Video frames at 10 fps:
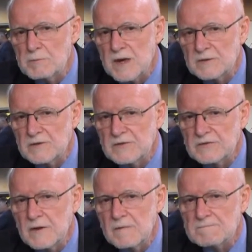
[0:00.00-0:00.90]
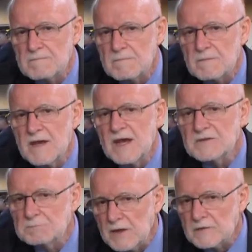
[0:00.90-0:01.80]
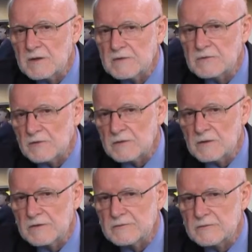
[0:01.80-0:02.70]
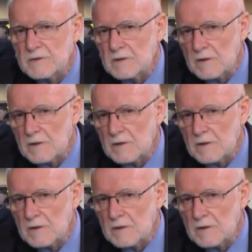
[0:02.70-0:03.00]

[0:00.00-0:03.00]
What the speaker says: parties, especially socialists,